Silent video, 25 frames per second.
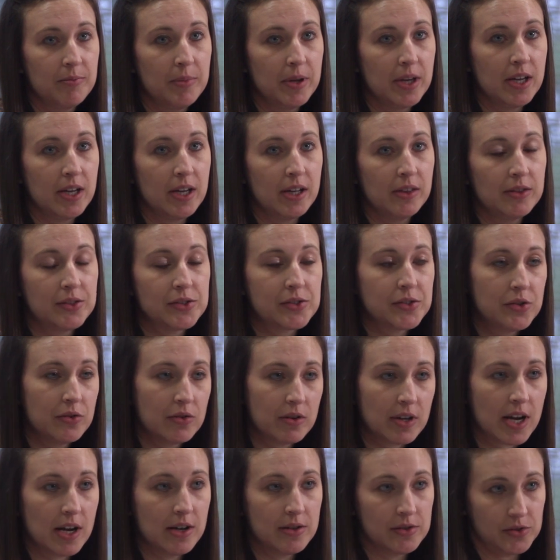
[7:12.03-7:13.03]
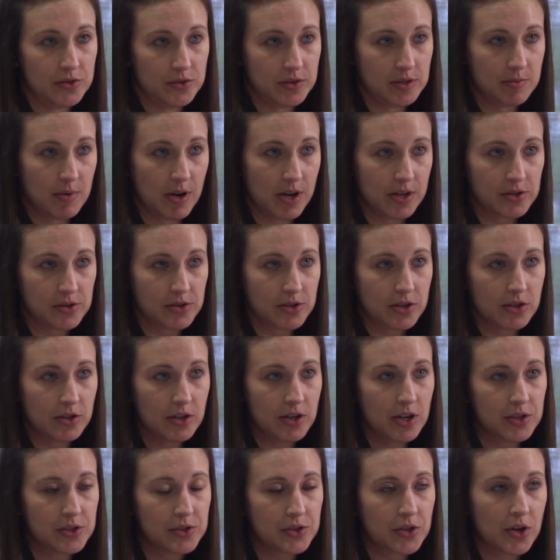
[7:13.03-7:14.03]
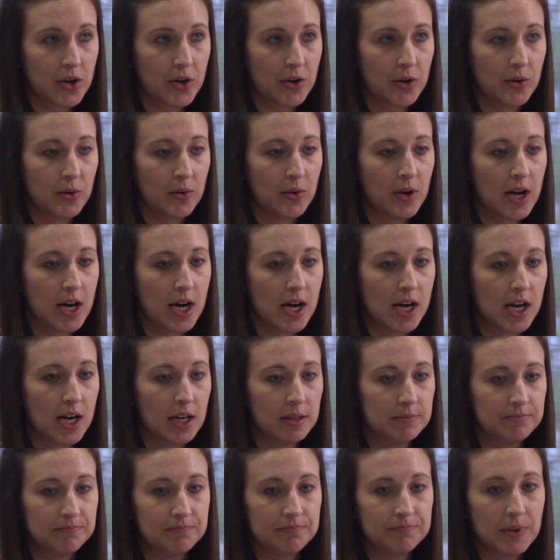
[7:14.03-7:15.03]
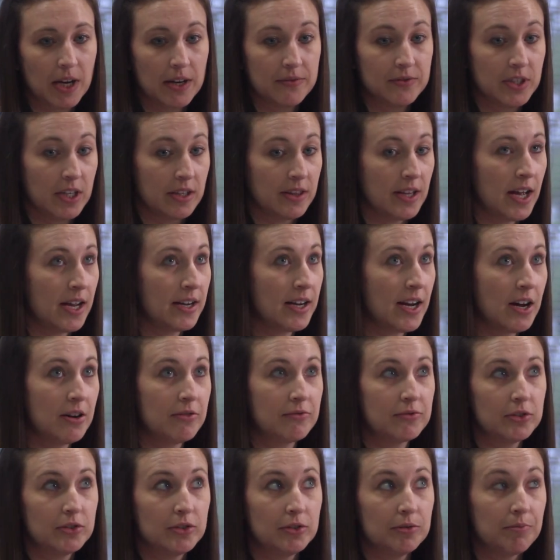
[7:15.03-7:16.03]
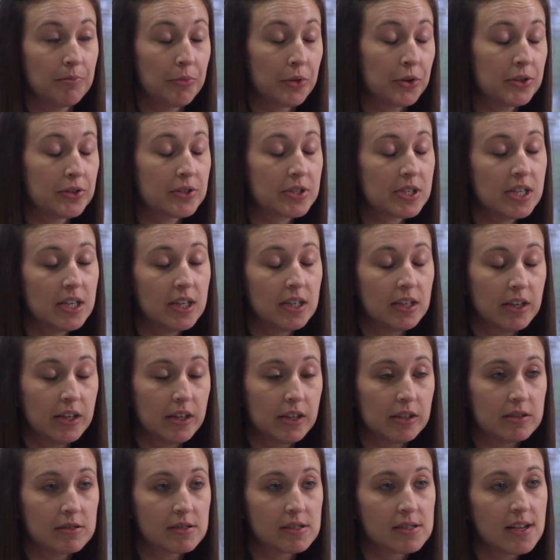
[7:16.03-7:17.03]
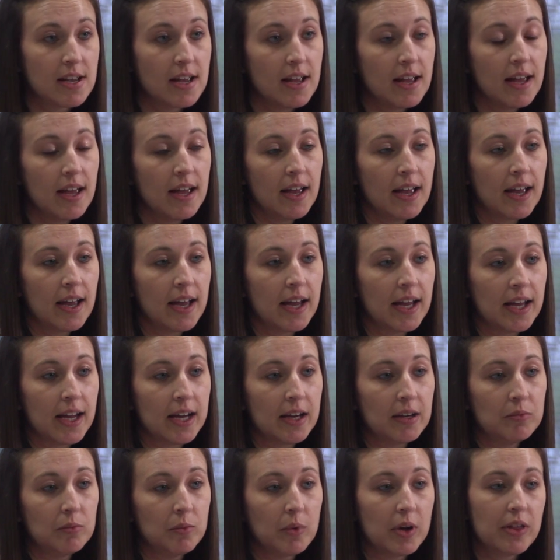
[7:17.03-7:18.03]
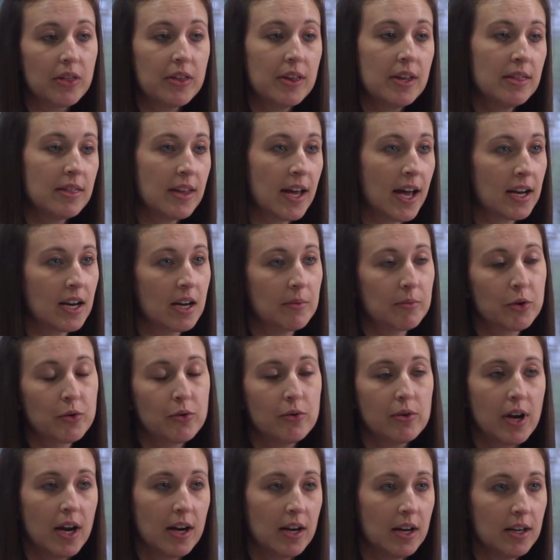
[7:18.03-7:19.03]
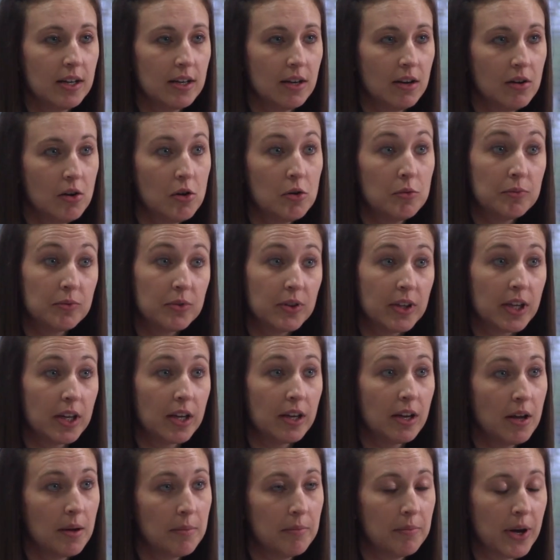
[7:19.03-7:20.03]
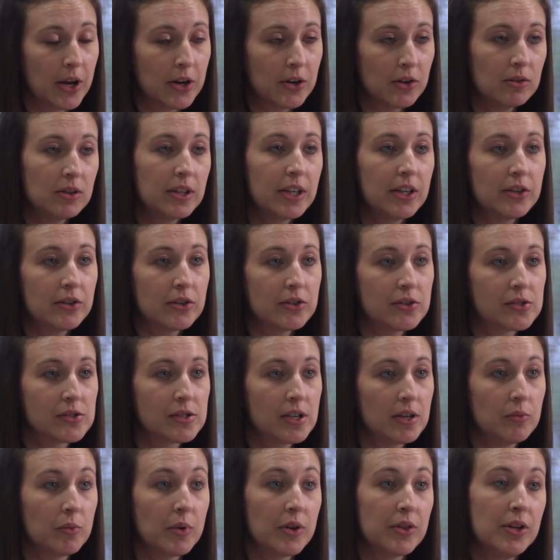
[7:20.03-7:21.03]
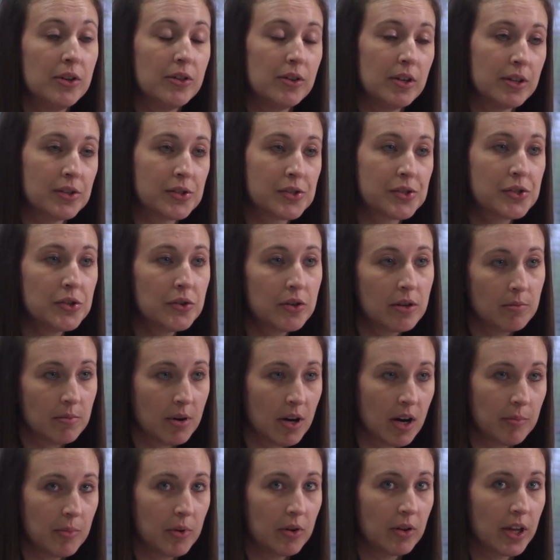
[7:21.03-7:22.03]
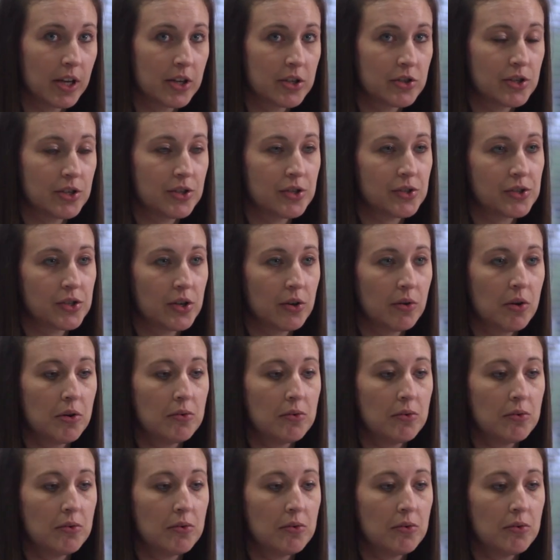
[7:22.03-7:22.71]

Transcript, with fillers: I've been the student council sponsor, so um, I've done that now for 13 years. And within that, I'm creating hopefully better leaders within the student population.